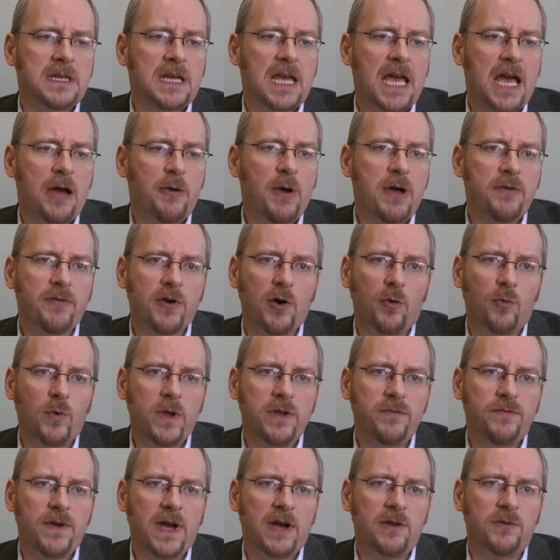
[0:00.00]
However,
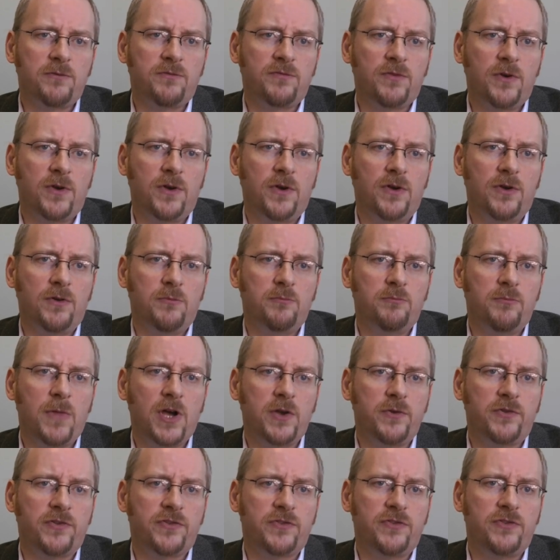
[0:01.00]
we found for
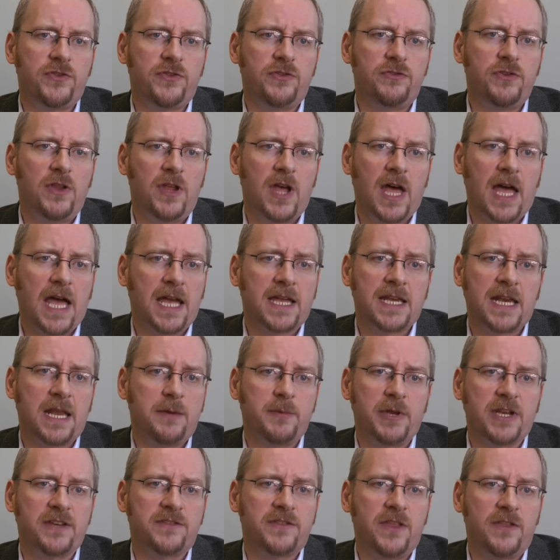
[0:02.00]
most
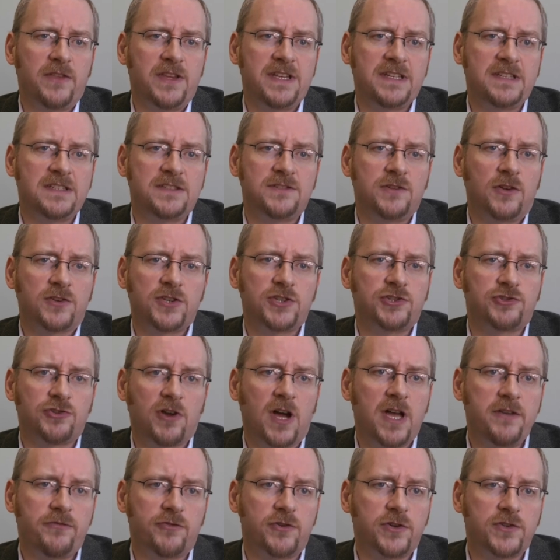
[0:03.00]
academics that this is not a
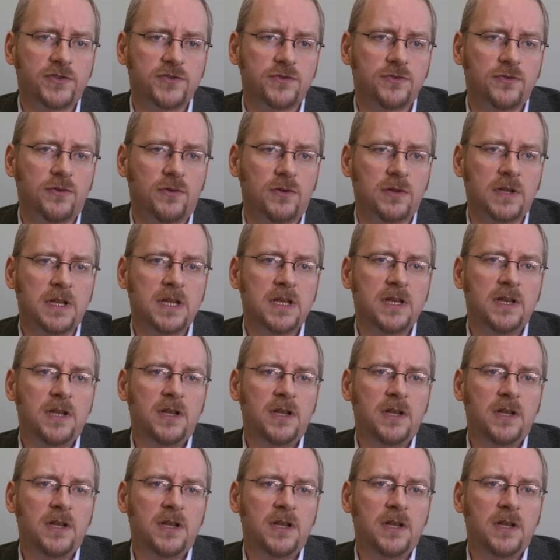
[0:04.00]
driver at all.